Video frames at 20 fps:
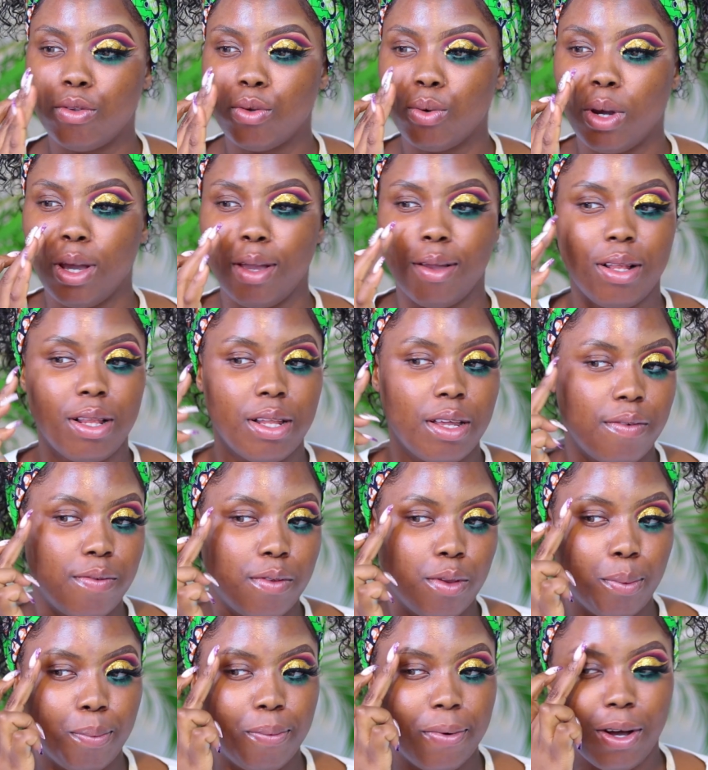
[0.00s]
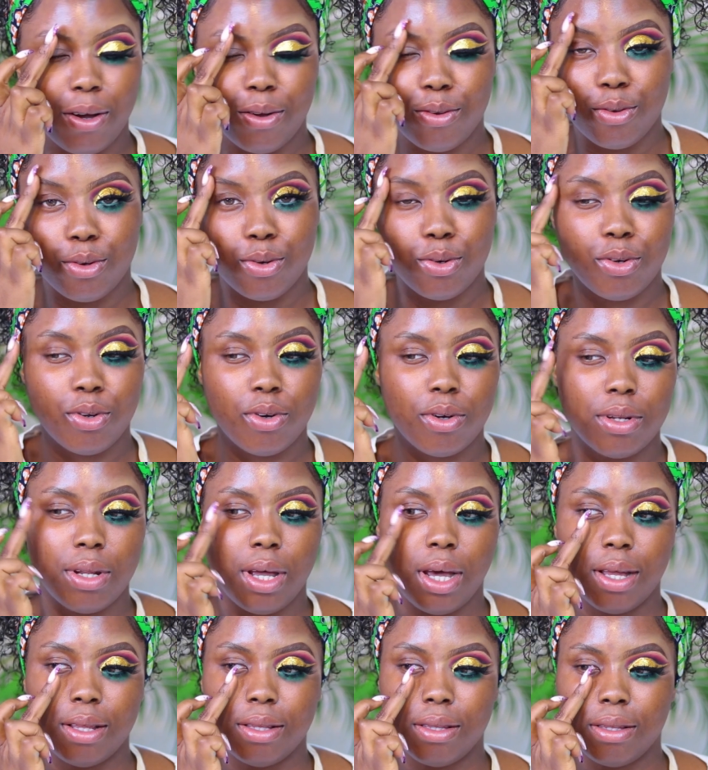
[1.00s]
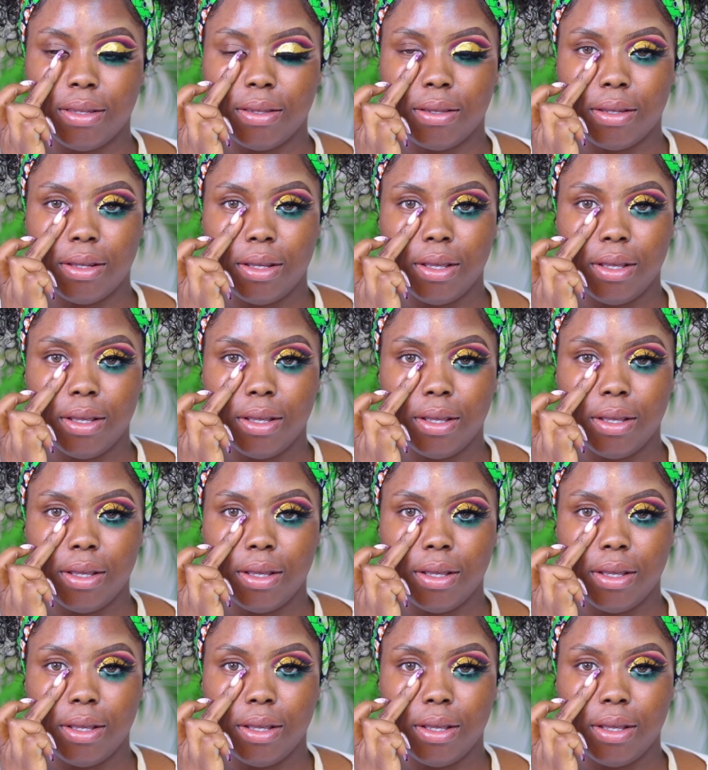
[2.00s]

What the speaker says: So I left the brows undone and